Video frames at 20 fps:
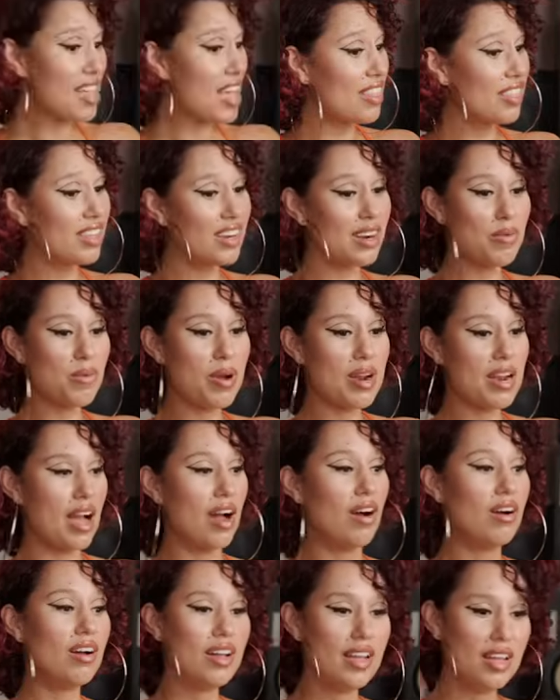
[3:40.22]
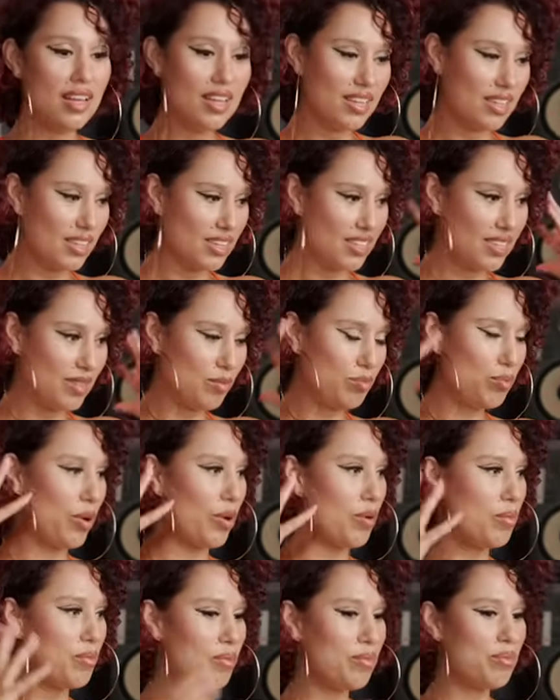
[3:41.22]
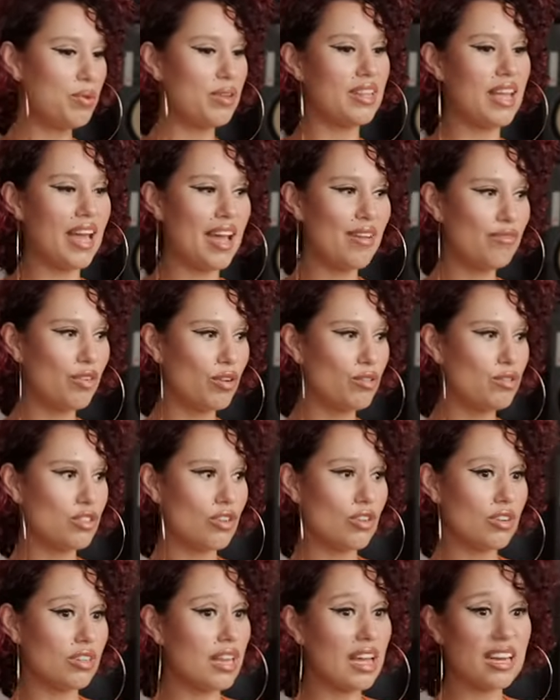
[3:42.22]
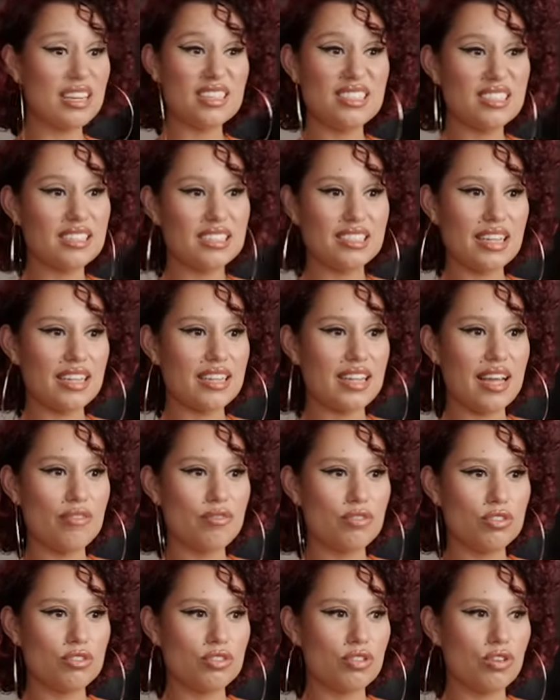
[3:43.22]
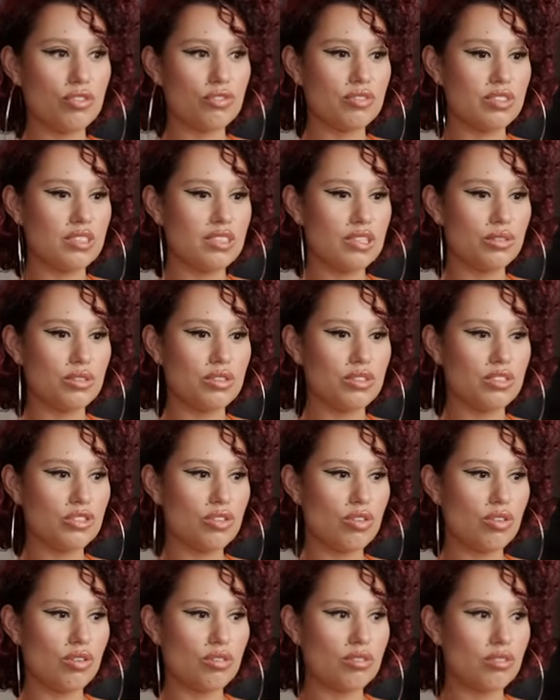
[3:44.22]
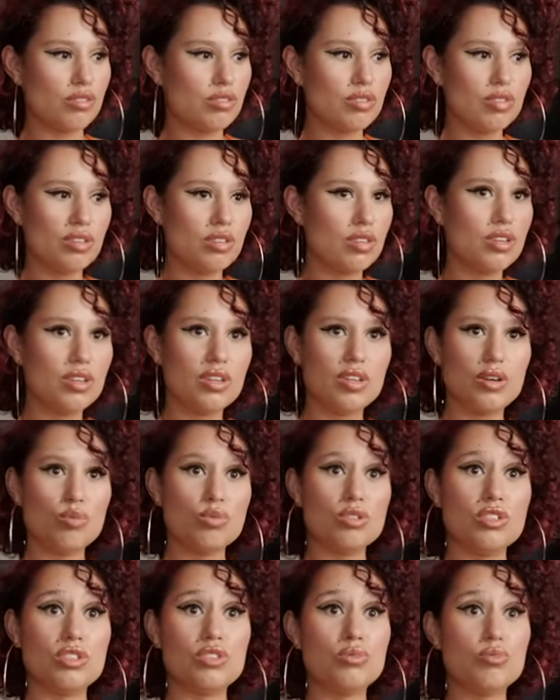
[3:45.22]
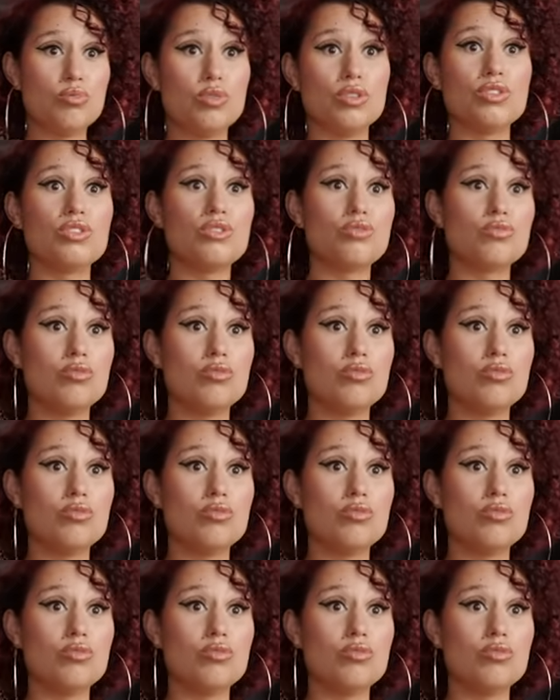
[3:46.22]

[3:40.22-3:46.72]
And then I went out, put put the headphones on, and I didn't take the headphones off until the song was was